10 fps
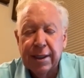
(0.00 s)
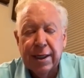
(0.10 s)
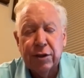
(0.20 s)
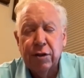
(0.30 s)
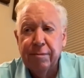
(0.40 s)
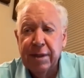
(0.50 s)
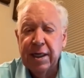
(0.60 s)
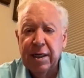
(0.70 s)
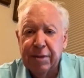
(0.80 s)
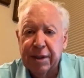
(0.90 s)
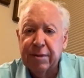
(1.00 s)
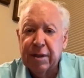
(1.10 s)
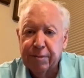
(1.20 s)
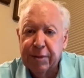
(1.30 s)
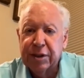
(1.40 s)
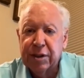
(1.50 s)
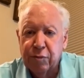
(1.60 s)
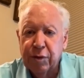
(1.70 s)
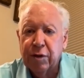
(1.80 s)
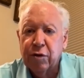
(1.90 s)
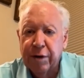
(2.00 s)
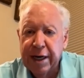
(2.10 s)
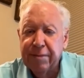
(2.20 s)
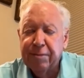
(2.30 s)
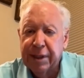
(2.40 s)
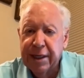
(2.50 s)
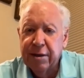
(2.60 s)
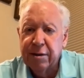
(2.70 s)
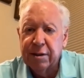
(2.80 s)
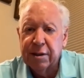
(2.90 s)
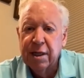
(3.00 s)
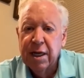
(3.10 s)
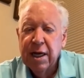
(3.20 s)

Not too many, but some real great players.